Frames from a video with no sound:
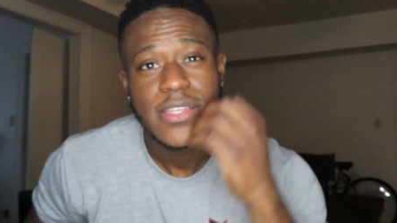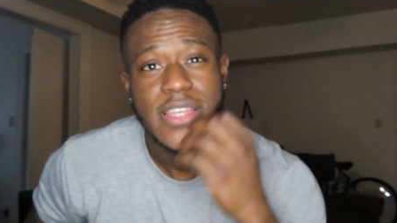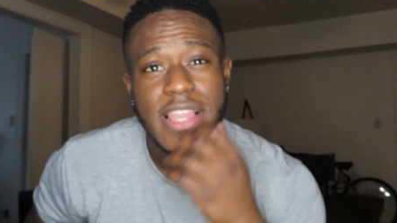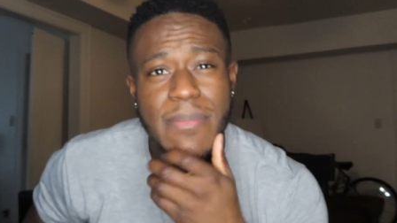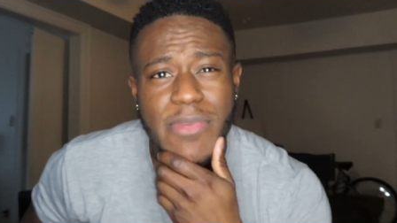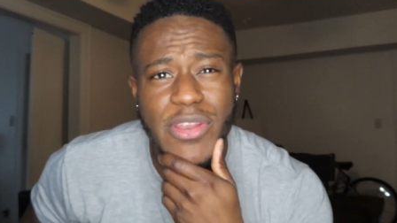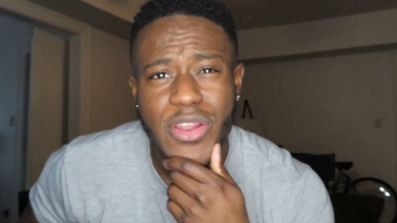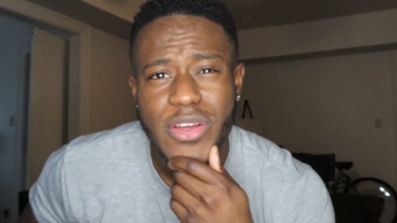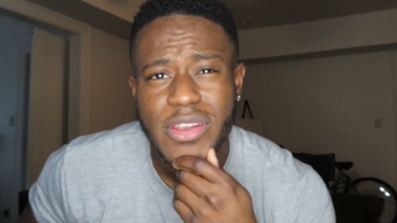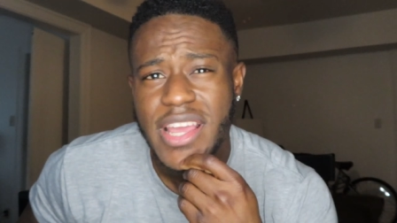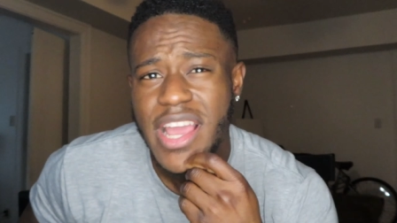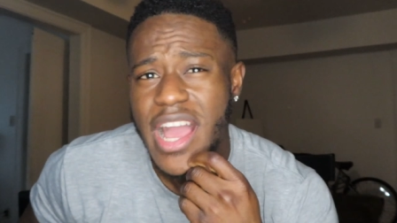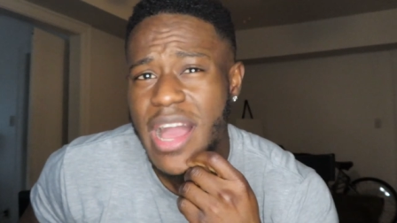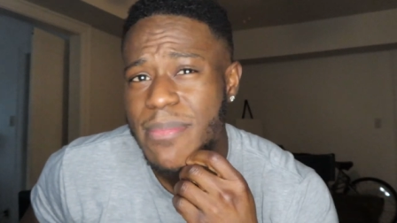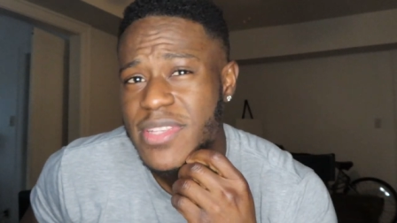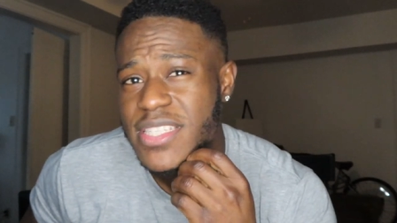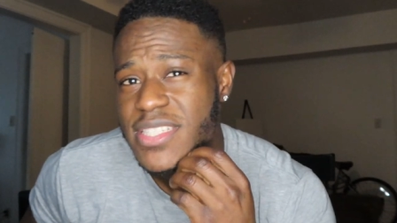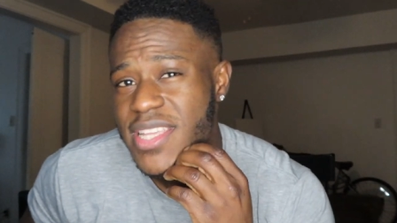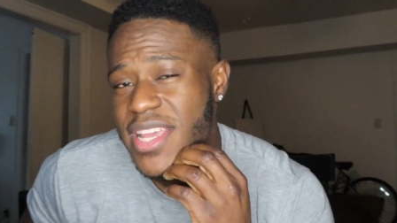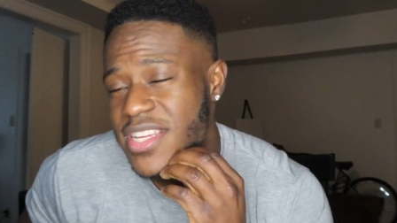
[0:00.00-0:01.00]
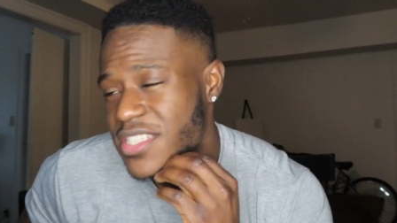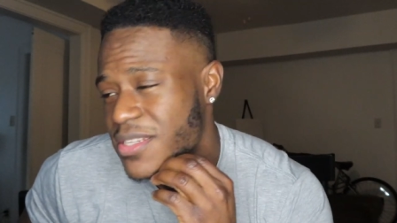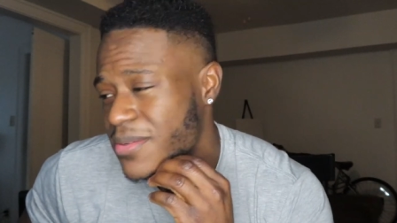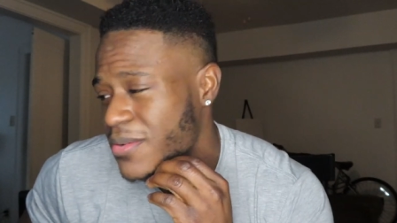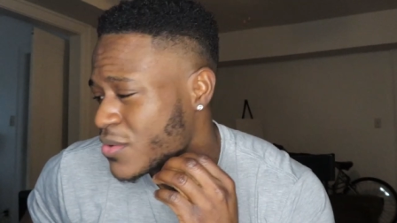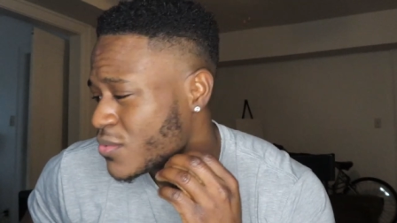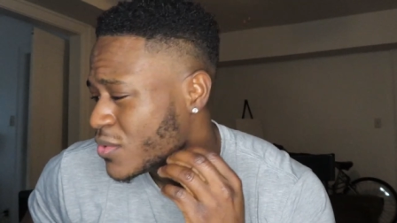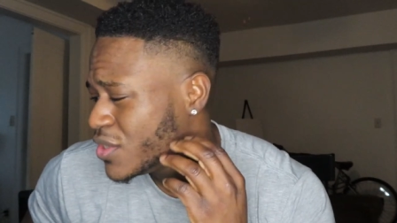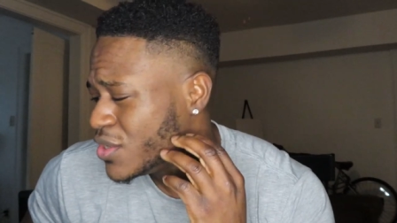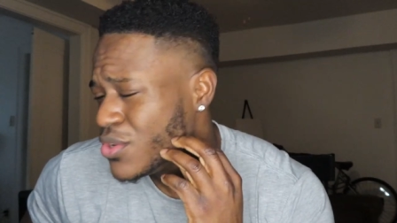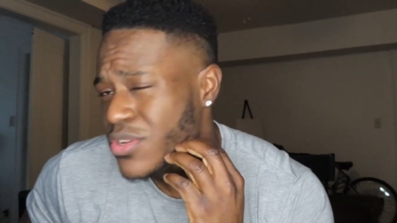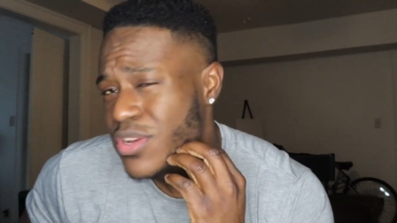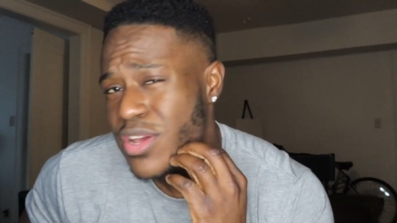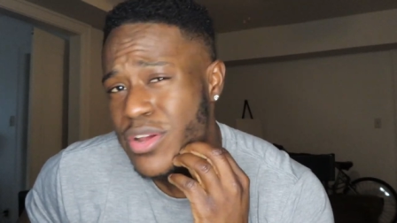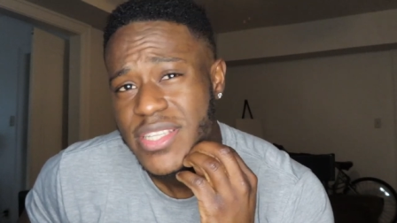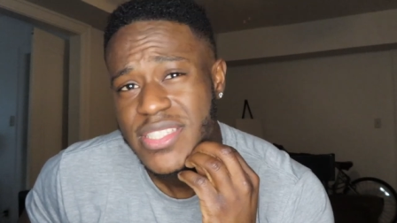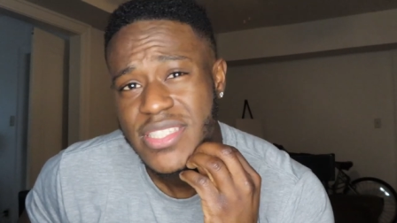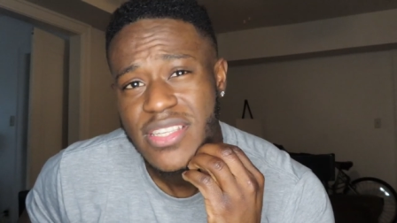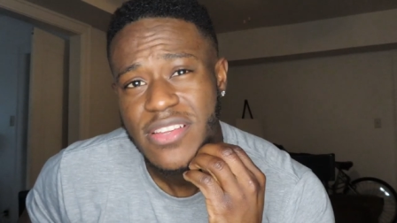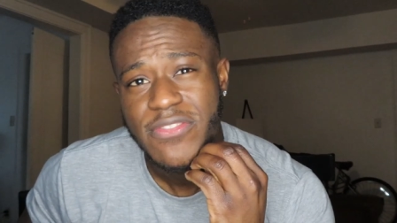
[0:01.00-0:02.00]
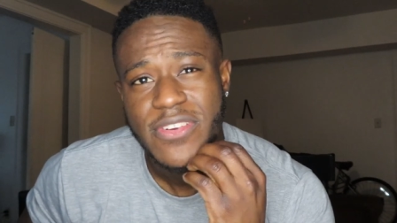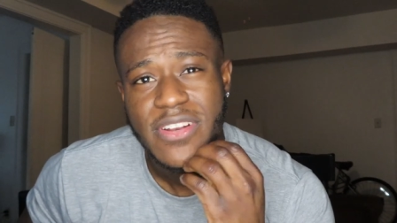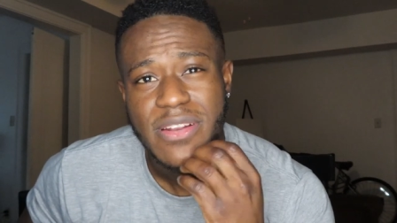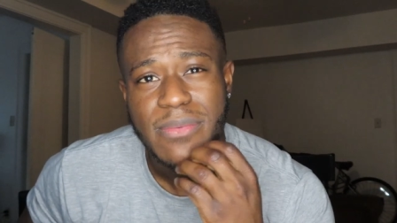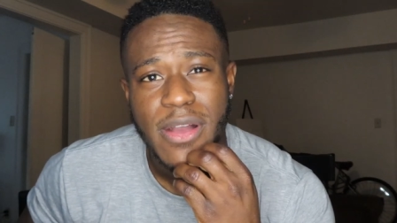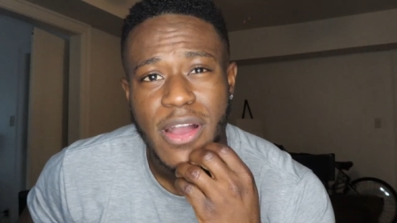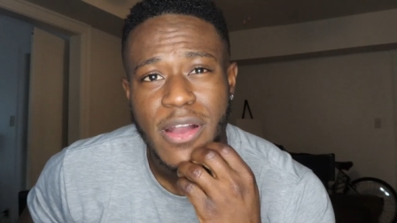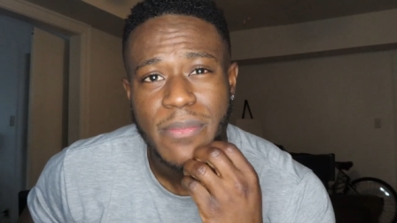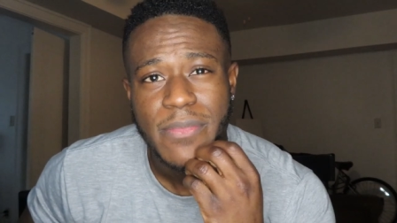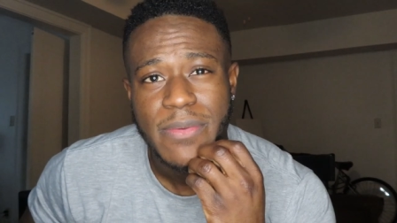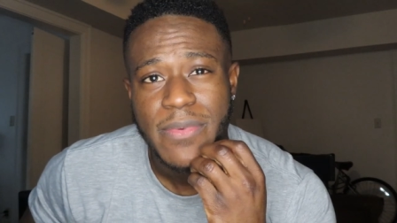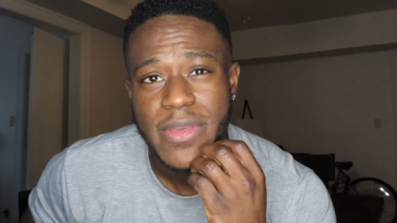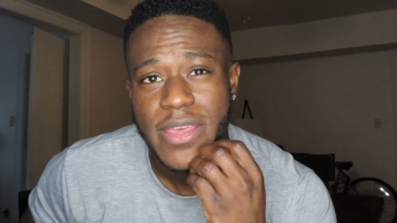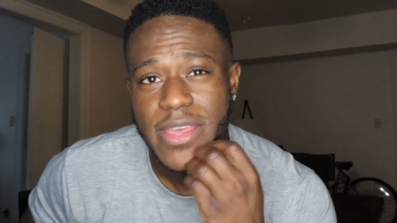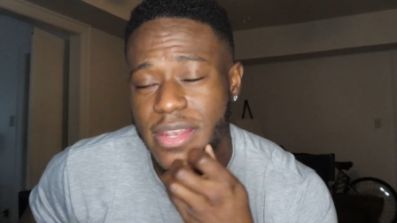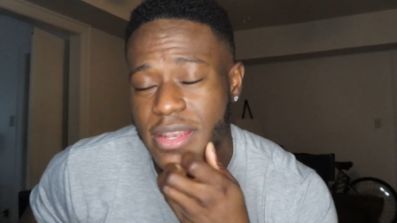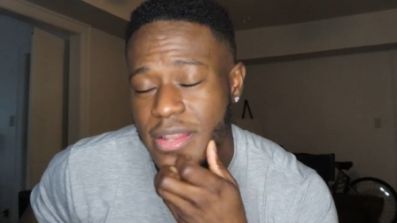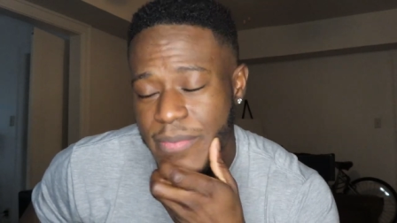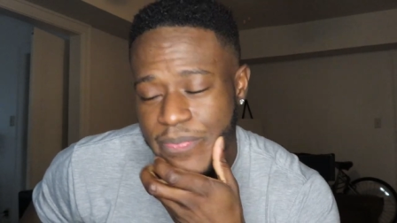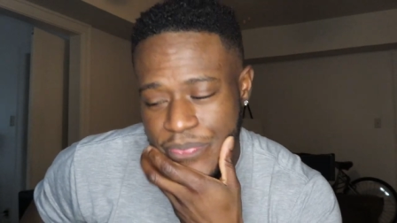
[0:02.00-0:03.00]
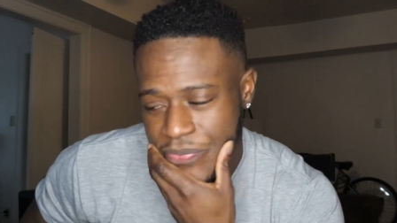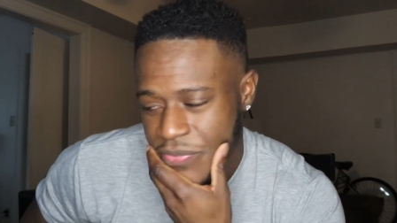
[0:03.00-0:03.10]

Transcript: let me know in the comment section, what do you notice different about me, man?